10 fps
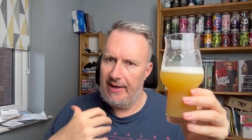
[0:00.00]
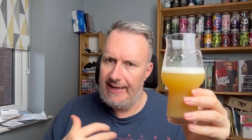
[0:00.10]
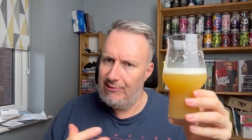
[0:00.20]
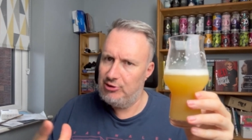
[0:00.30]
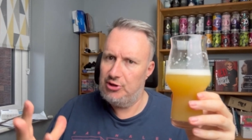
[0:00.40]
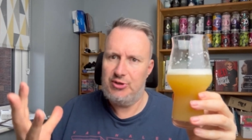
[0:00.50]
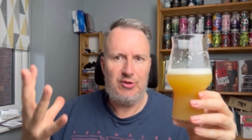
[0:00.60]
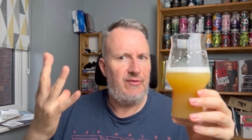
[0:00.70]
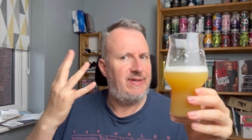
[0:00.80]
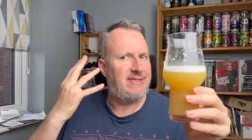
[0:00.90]
Nelson
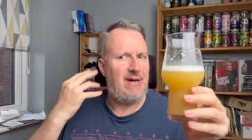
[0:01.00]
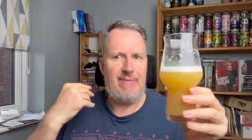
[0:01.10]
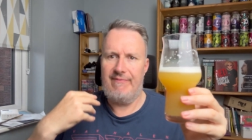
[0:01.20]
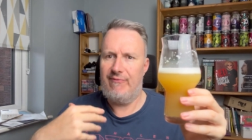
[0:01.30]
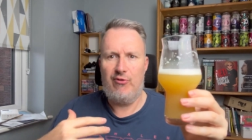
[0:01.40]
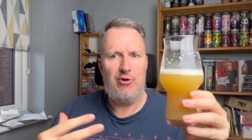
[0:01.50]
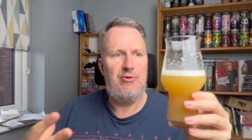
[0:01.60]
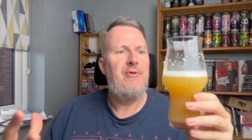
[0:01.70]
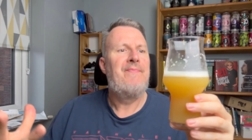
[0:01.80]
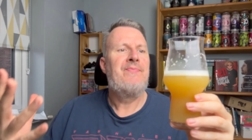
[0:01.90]
Sauvin's coming
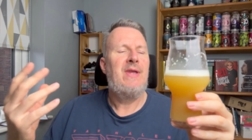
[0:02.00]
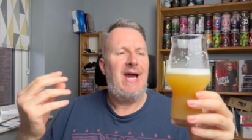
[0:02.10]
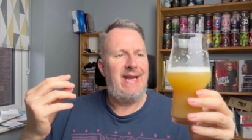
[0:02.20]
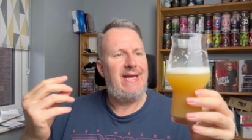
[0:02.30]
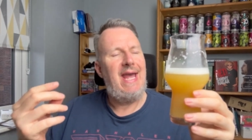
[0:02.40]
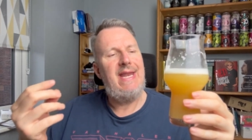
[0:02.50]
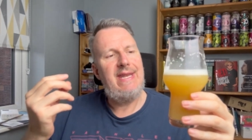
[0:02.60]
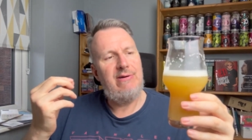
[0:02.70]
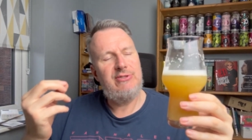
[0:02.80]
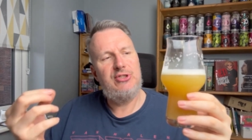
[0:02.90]
through. And again,
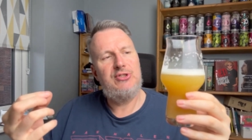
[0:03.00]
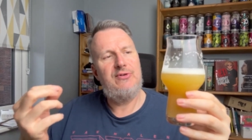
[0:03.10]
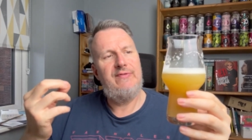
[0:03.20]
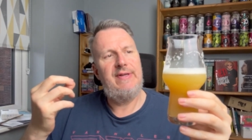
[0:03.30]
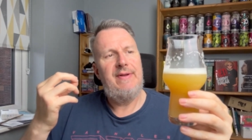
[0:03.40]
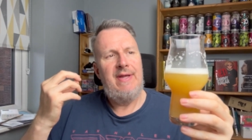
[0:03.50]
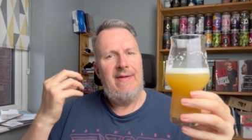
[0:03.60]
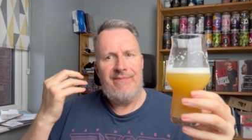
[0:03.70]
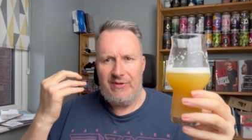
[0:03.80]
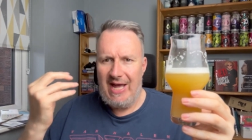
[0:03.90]
Nelson Sauvin
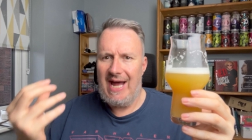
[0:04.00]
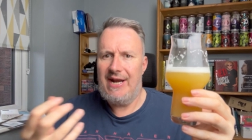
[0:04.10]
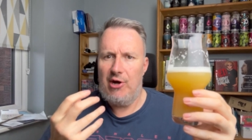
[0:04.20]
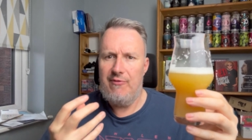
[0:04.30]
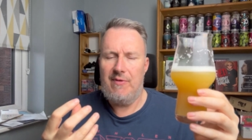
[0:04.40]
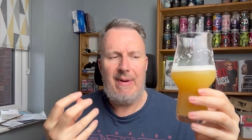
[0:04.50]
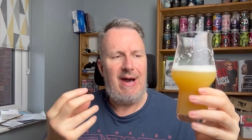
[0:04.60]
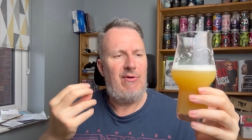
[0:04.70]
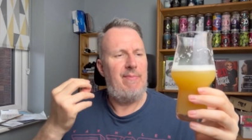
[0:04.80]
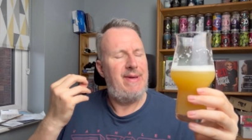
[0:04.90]
can
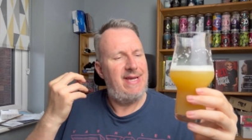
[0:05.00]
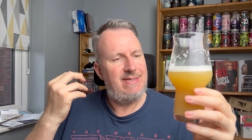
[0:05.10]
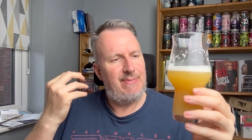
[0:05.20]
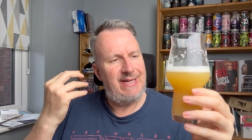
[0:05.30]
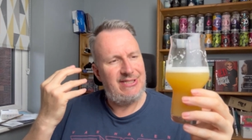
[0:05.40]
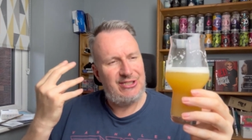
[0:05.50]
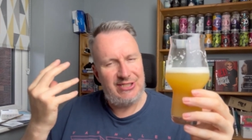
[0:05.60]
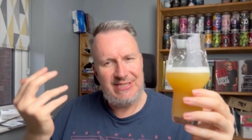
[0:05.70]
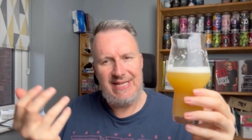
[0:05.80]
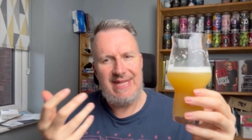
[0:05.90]
overpower beers, but it's
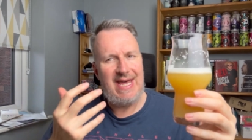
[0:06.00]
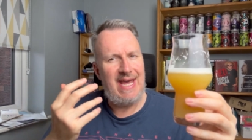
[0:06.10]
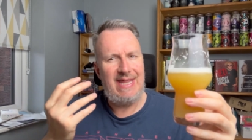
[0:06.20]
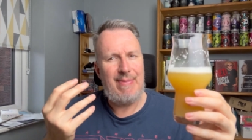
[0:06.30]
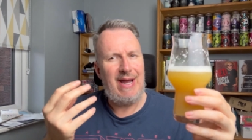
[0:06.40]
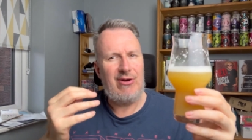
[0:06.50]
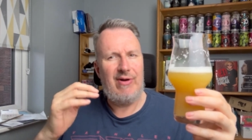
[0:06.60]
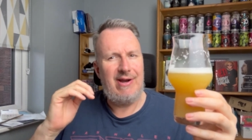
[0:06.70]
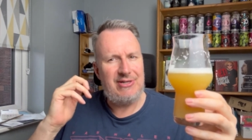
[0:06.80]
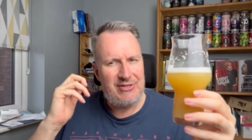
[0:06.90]
just in there in the
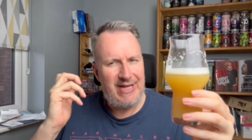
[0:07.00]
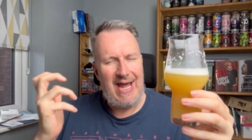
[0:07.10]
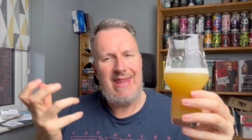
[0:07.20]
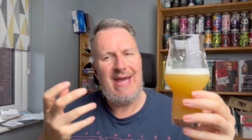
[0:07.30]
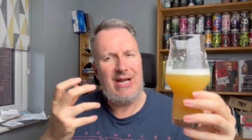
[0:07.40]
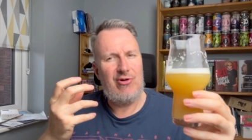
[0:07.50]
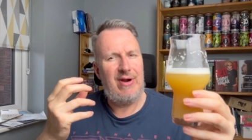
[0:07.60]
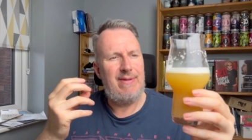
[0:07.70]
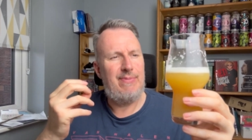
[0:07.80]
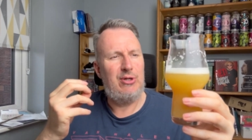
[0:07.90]
background. You're getting that
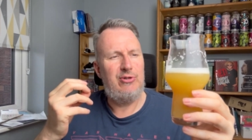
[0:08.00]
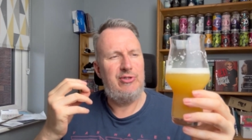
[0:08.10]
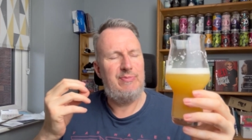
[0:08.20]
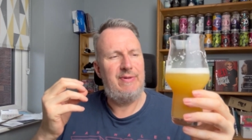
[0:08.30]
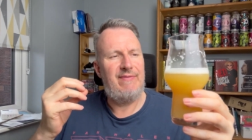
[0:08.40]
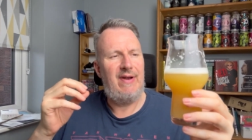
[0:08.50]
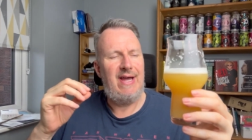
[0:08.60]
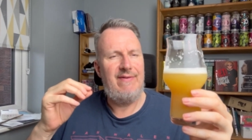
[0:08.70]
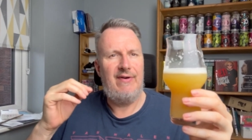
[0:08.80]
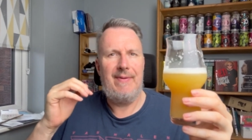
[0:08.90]
grape and gooseberry
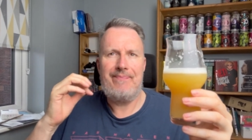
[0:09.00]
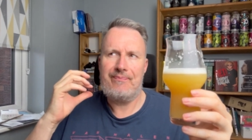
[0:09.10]
flavour.